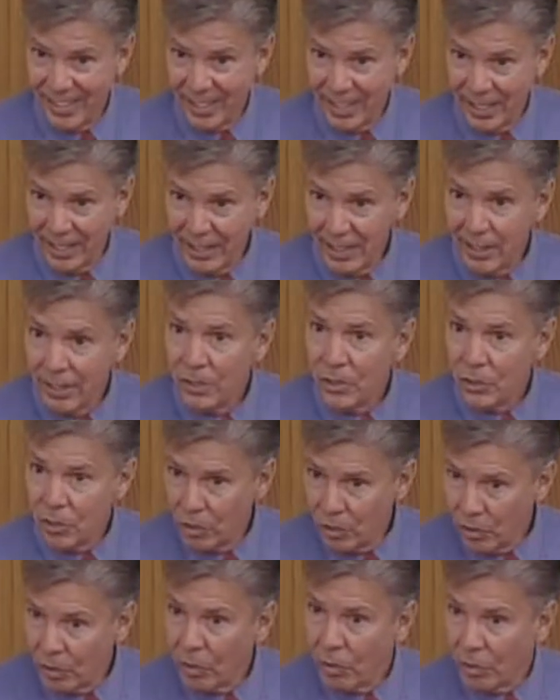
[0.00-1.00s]
I need to
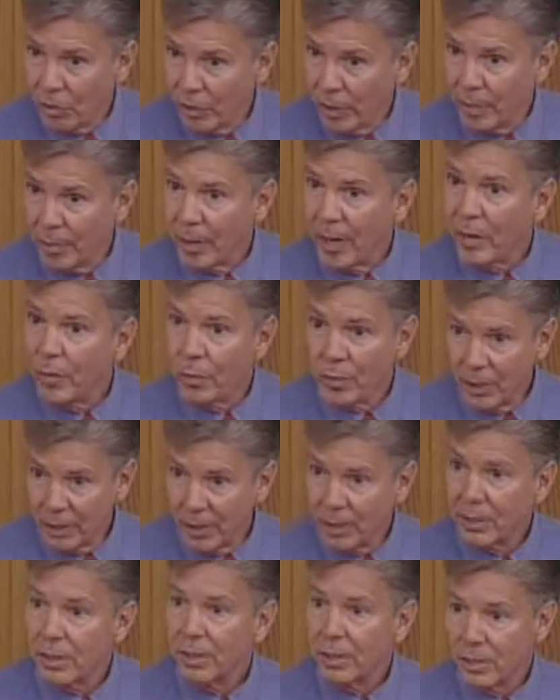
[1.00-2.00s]
know, am I
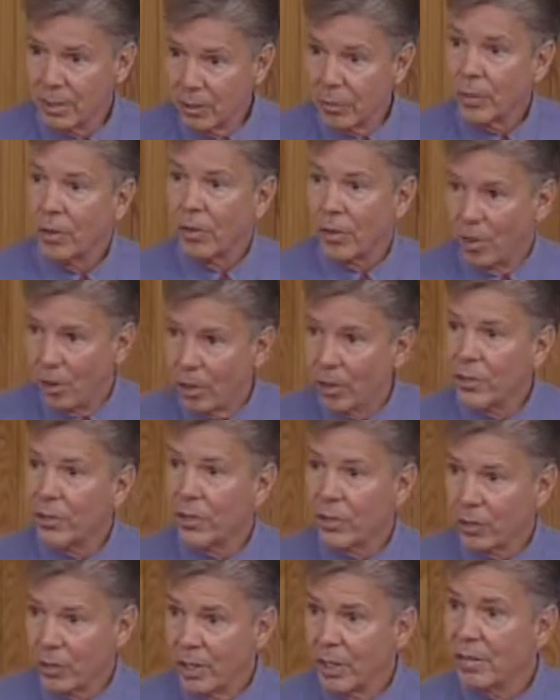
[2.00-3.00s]
willing to deal with all of the
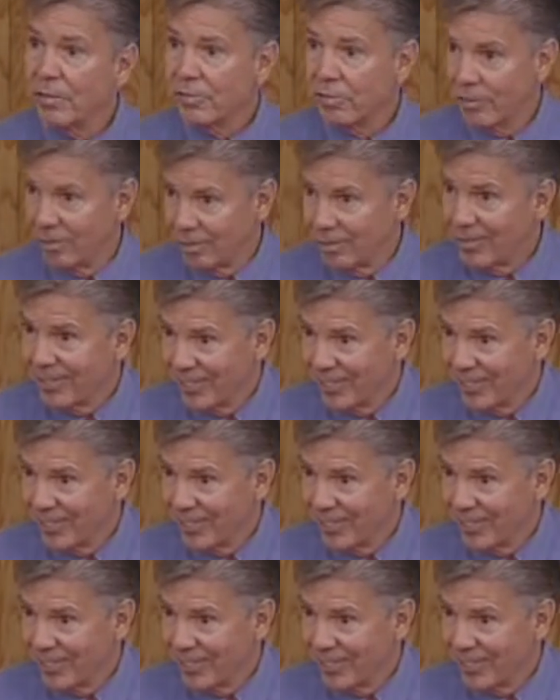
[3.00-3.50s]
grief,